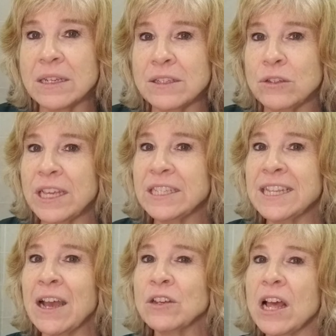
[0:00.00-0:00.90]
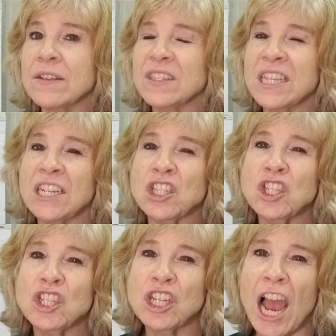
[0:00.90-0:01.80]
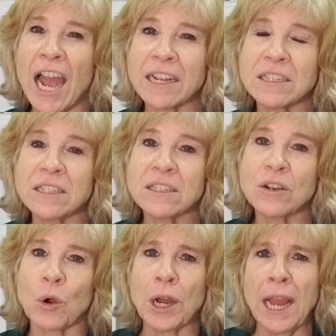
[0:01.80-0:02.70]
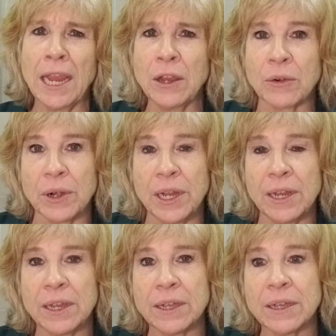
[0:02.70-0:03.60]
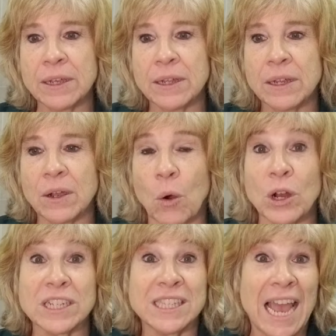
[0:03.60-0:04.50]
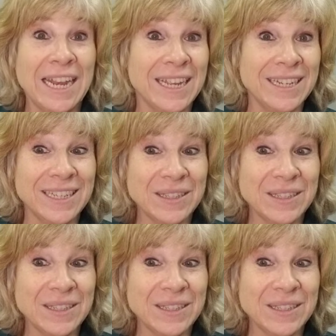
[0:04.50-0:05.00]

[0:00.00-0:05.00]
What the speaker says: Do they sound all of a sudden shocked or angry or excited?